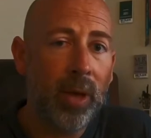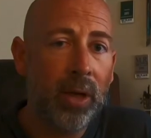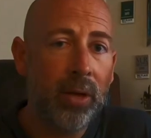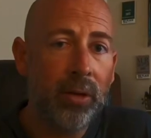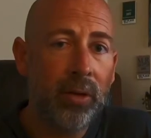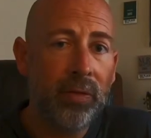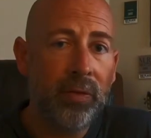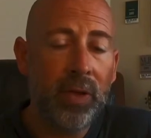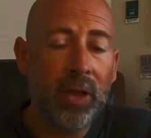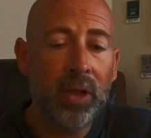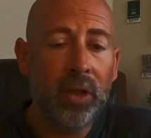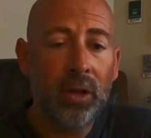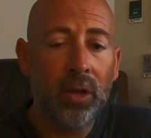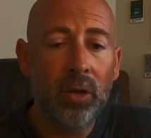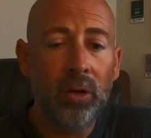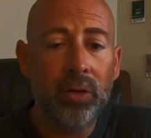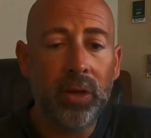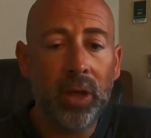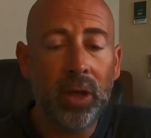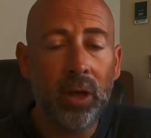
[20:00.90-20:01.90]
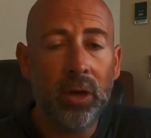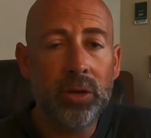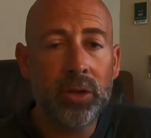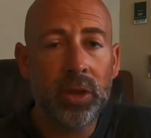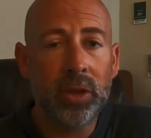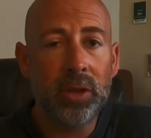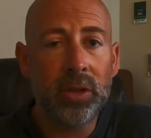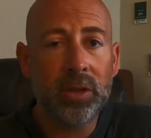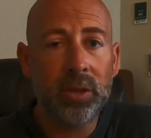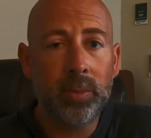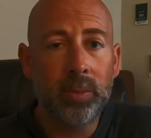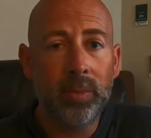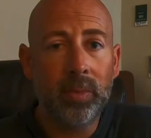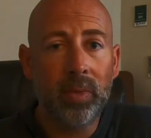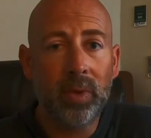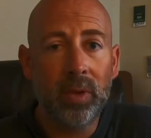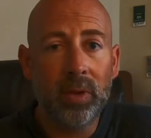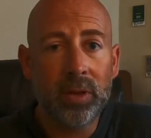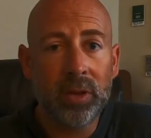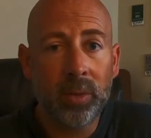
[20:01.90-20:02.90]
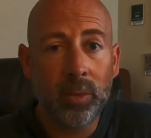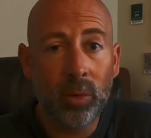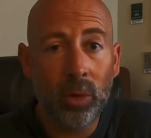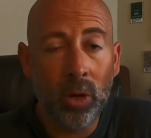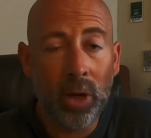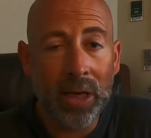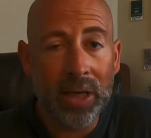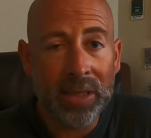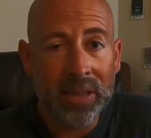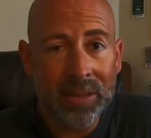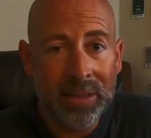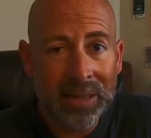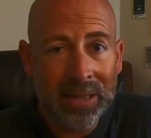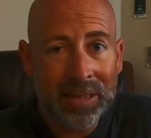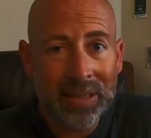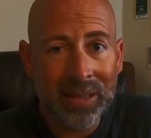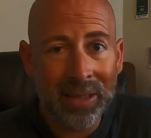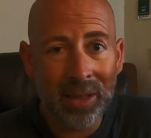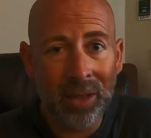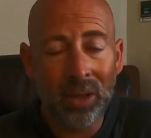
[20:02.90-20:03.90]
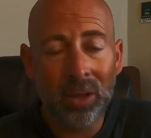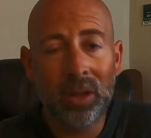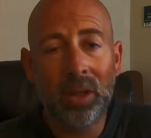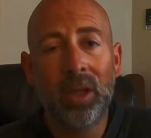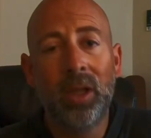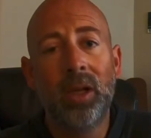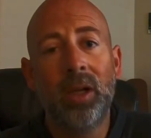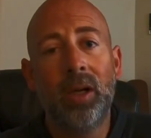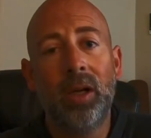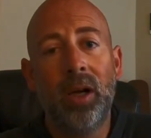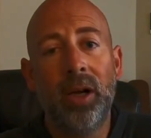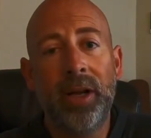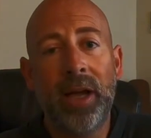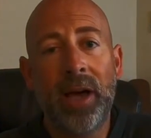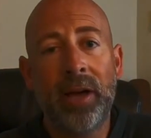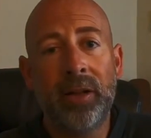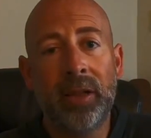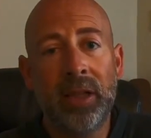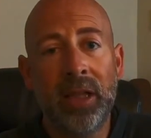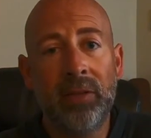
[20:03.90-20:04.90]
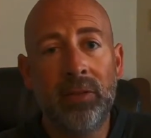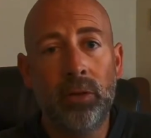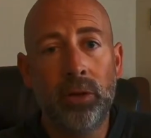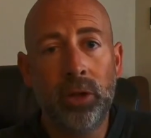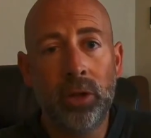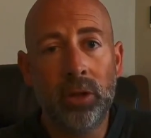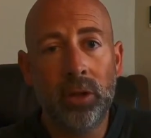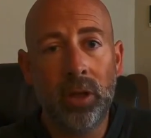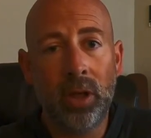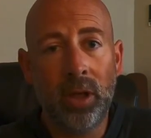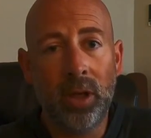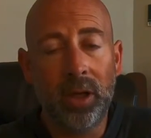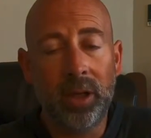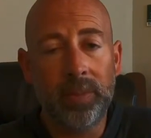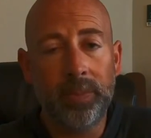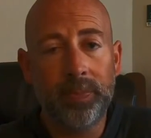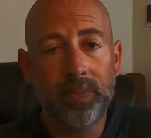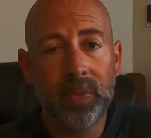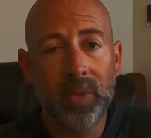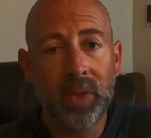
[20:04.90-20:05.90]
other video that goes into some great detail on how to level your lawn.